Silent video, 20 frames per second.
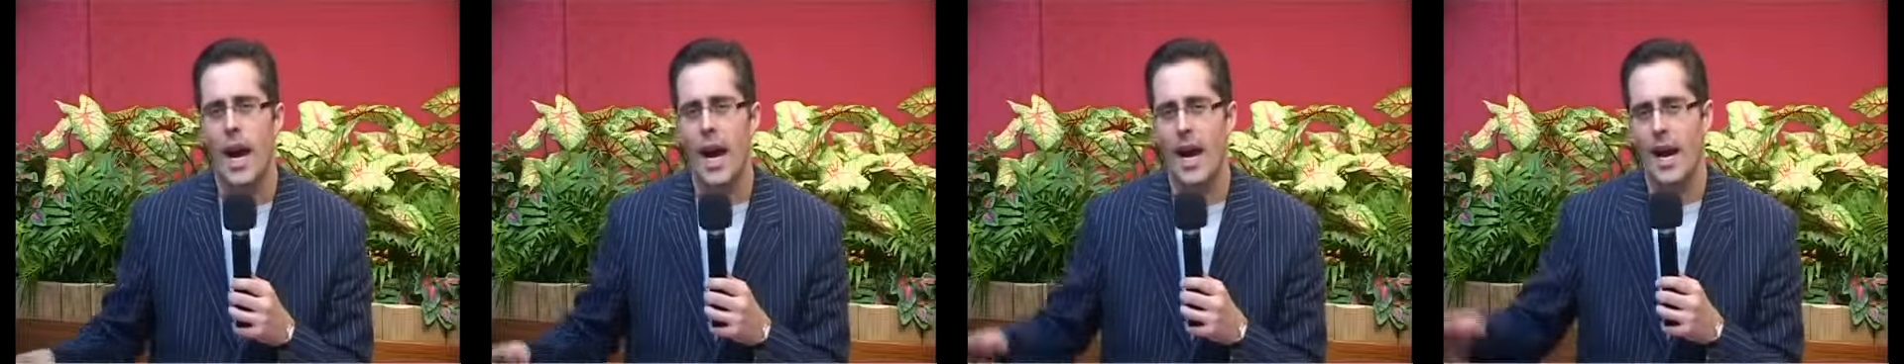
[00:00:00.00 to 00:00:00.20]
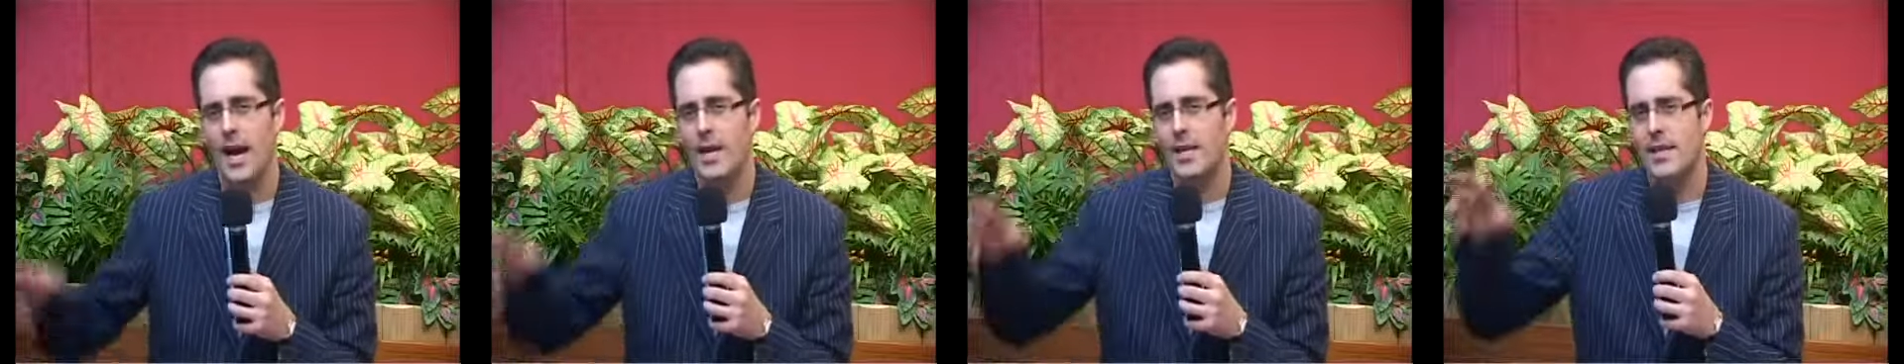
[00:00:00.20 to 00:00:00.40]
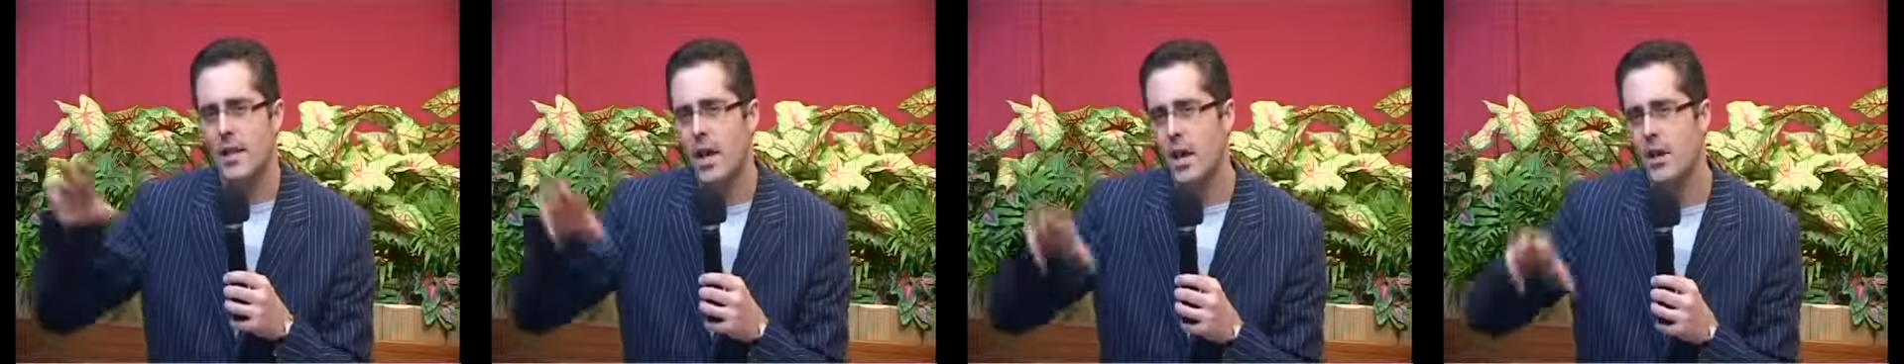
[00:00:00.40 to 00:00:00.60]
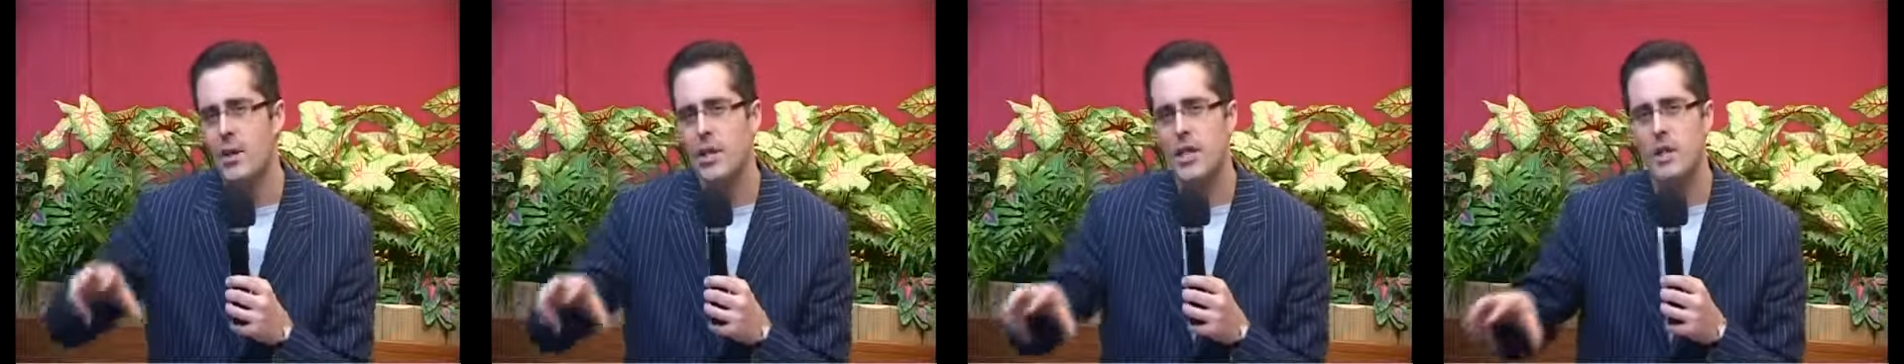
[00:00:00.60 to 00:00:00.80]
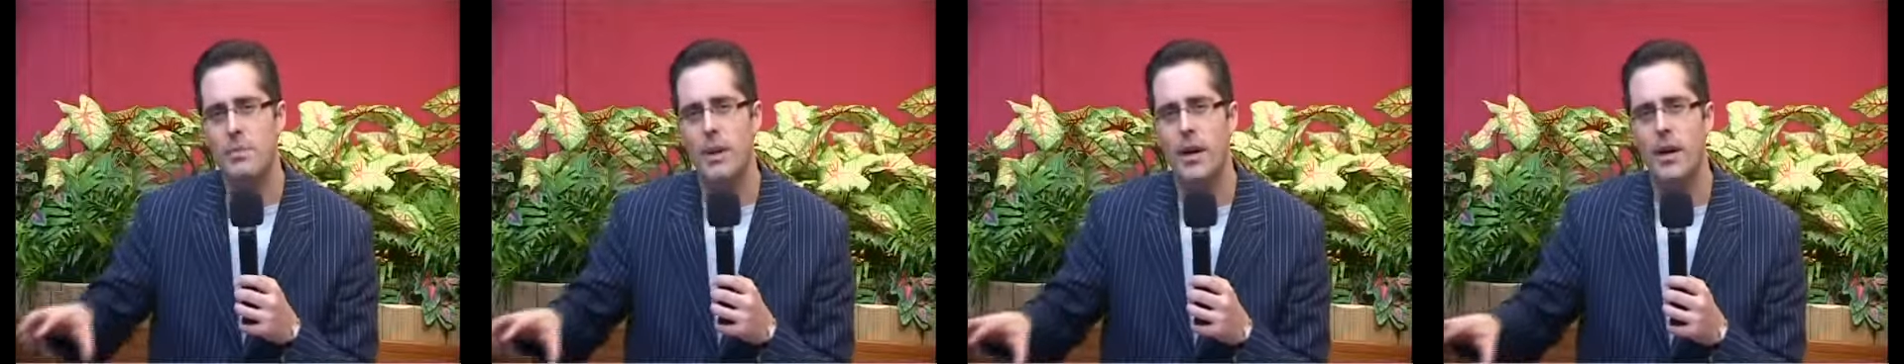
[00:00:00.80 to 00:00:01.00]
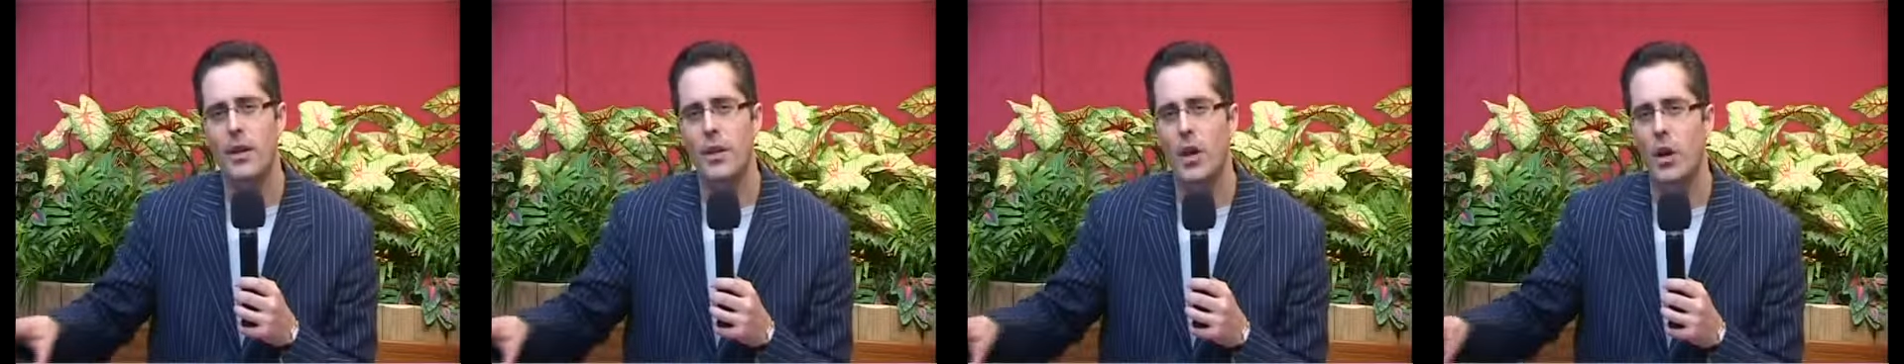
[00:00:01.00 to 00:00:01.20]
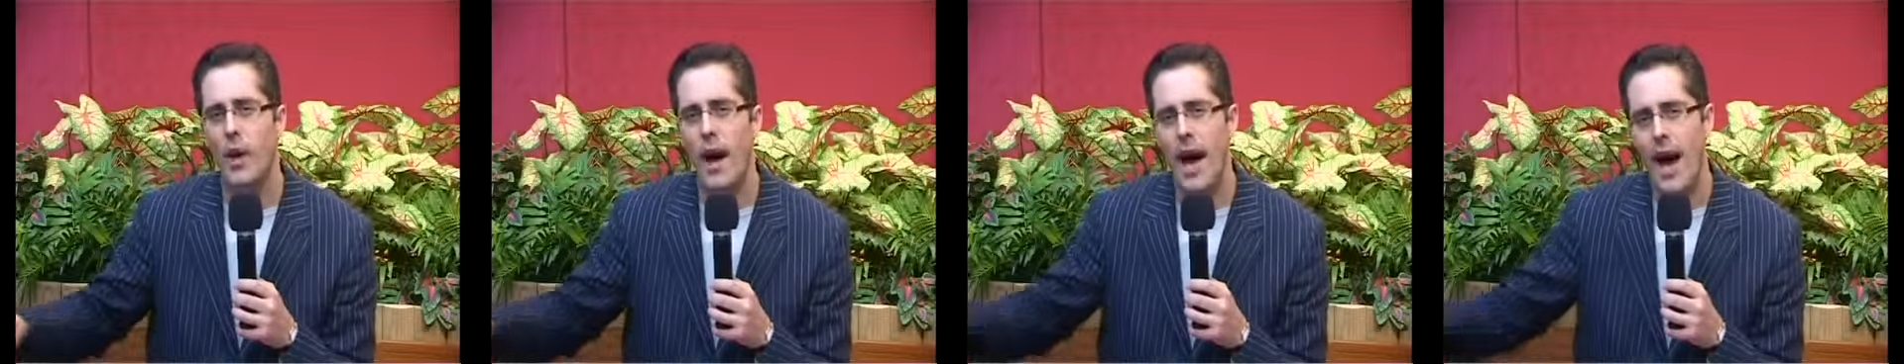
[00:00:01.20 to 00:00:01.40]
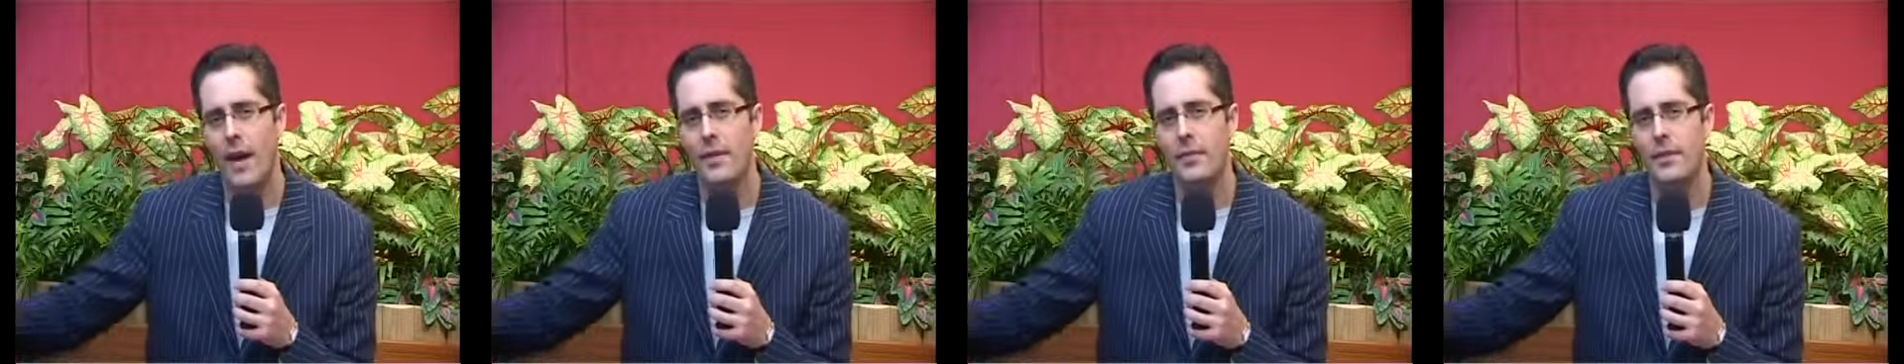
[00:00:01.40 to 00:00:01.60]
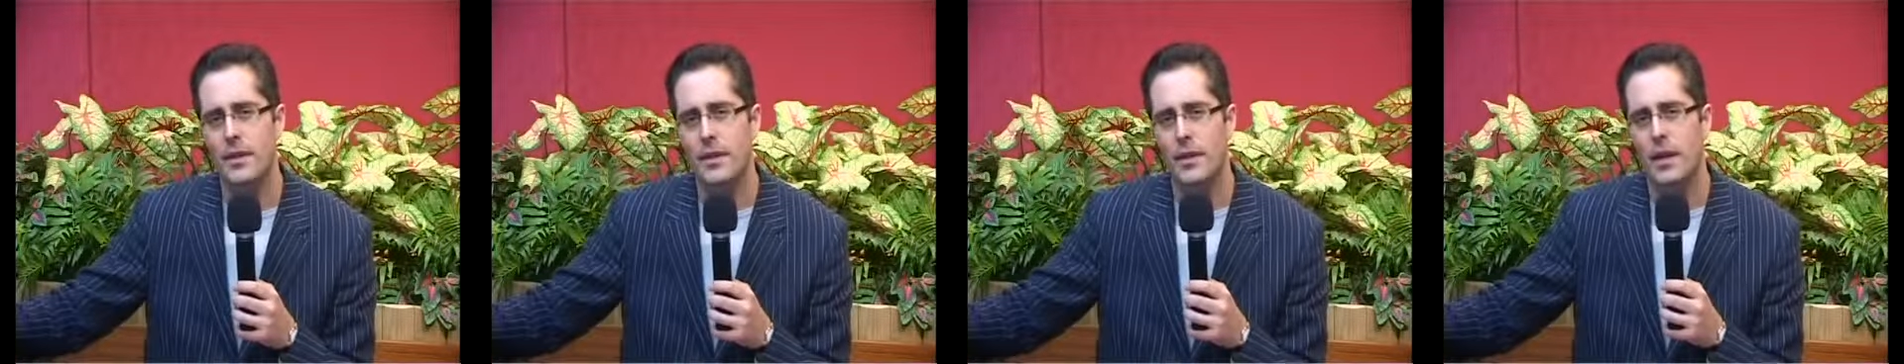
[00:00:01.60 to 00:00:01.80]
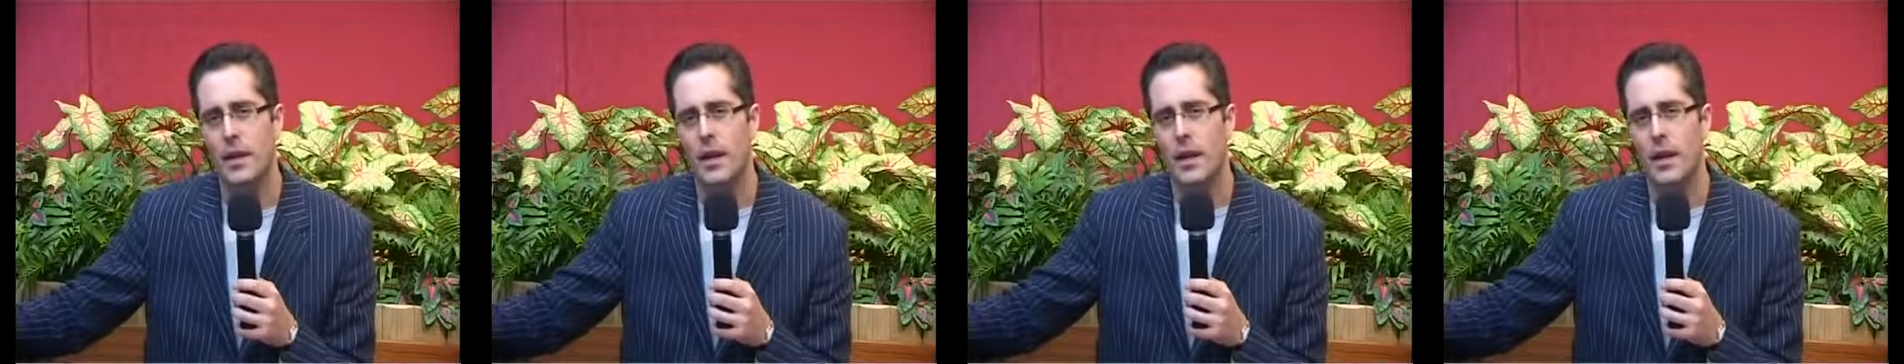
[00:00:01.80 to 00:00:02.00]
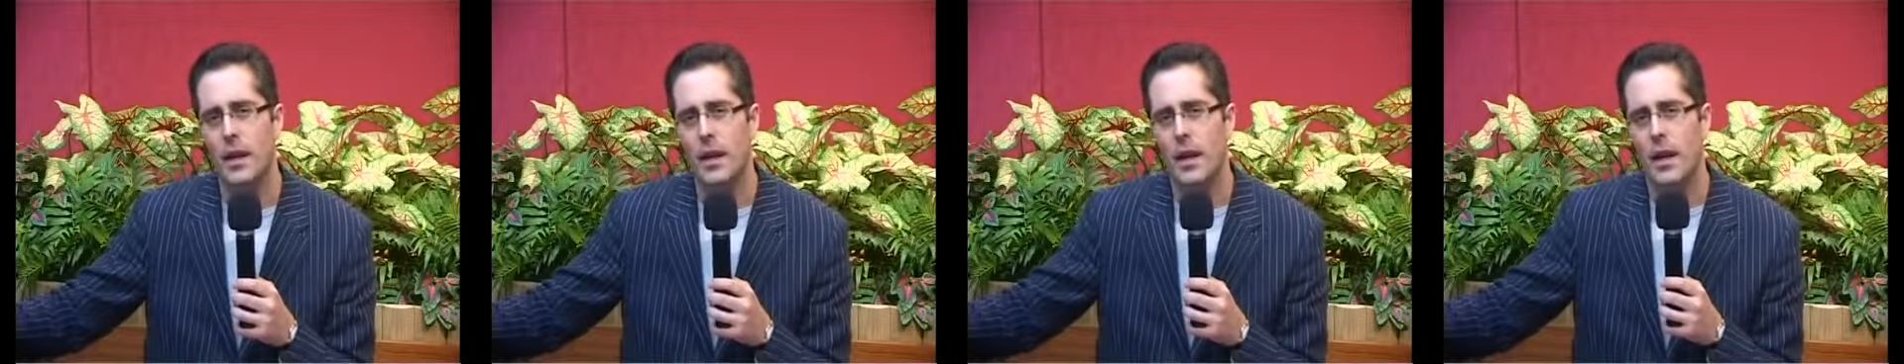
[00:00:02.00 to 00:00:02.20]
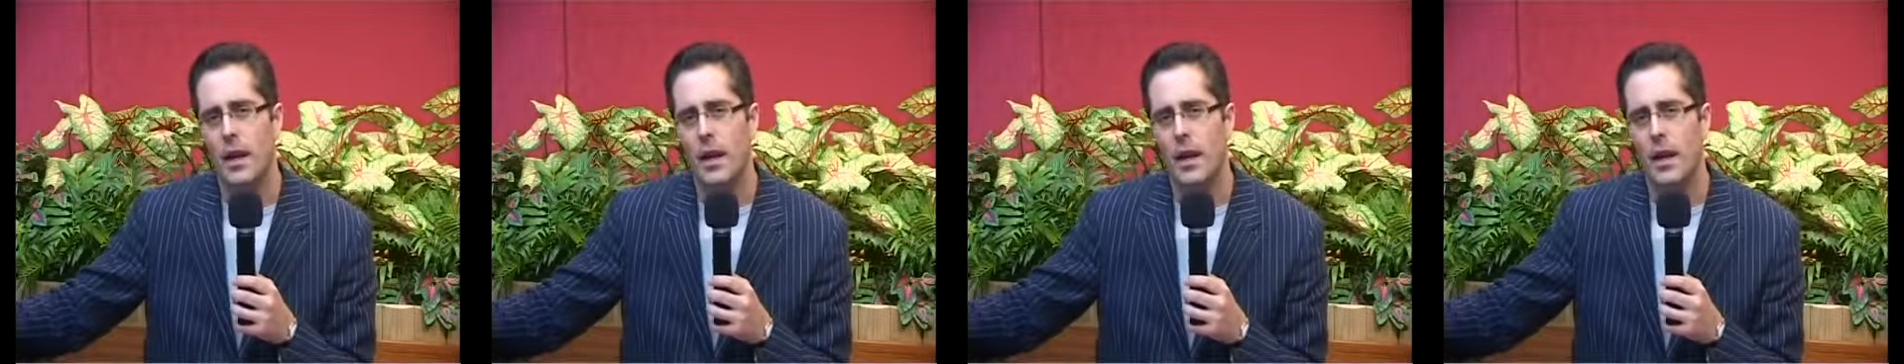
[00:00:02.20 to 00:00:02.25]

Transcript: And I saw the spirit go after